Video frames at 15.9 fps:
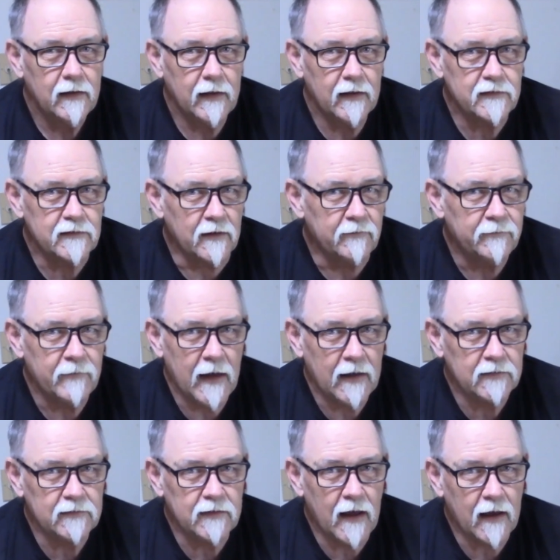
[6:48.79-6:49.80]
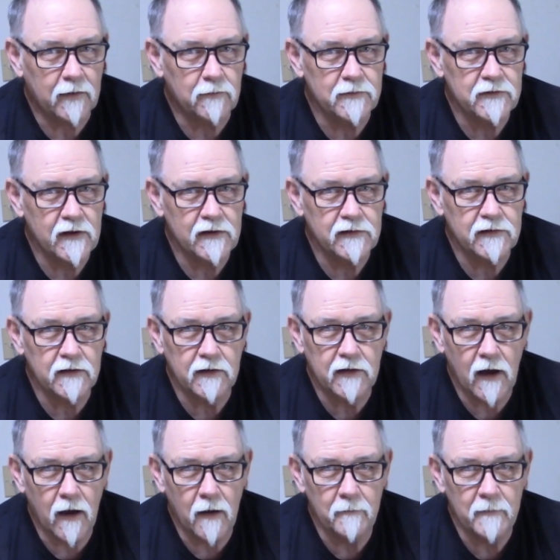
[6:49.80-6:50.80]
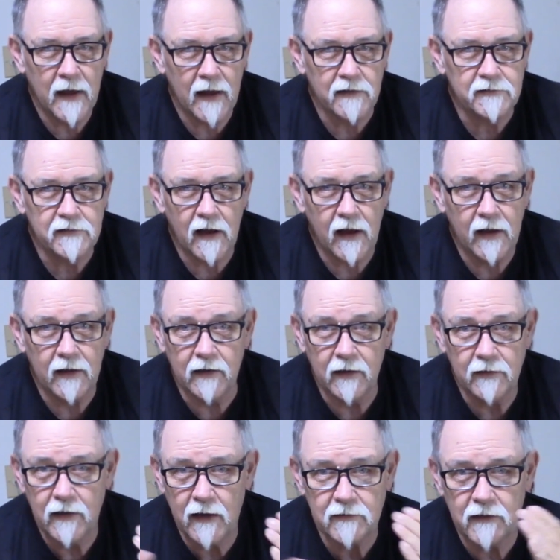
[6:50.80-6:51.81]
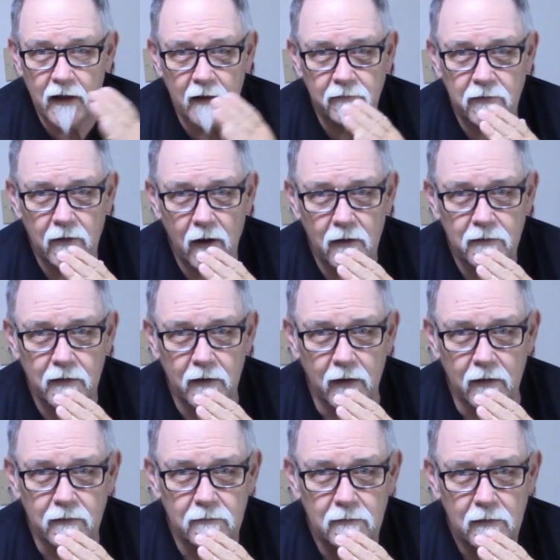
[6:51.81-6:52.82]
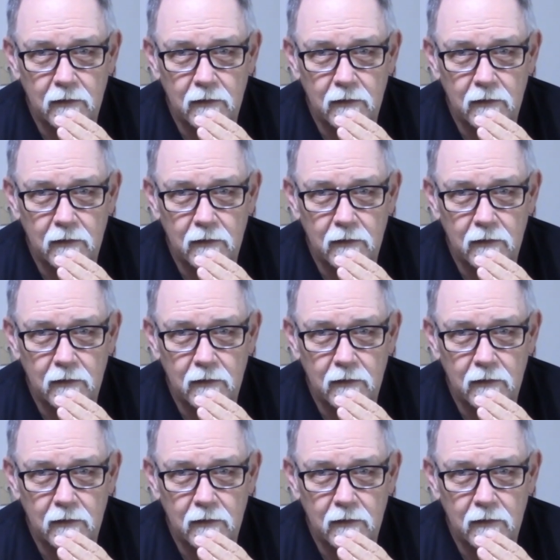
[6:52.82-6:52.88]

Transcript: It's a fast acquisition combat sight. It doesn't have crosshairs.